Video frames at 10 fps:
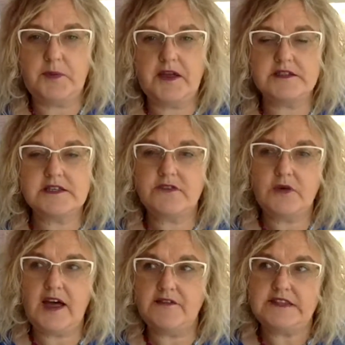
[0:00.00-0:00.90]
because if
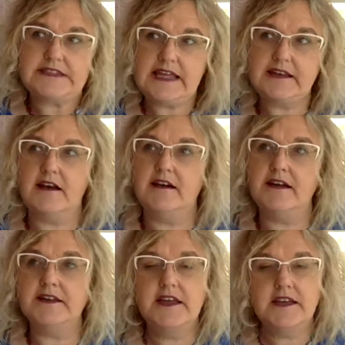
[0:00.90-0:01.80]
you have a
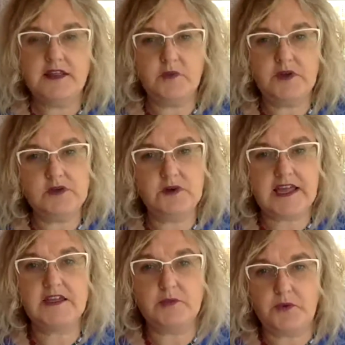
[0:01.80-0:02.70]
deadline that when you want
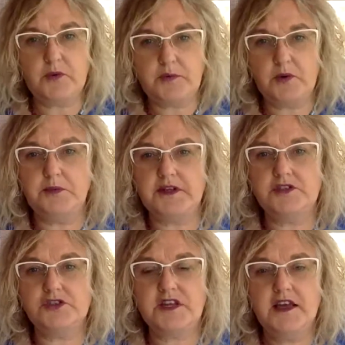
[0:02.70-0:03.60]
to get your book
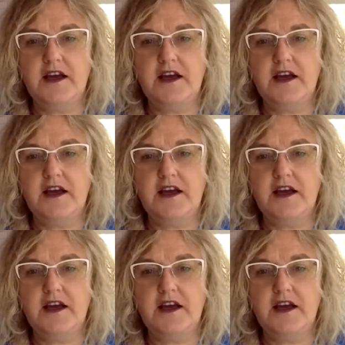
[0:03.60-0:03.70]
published,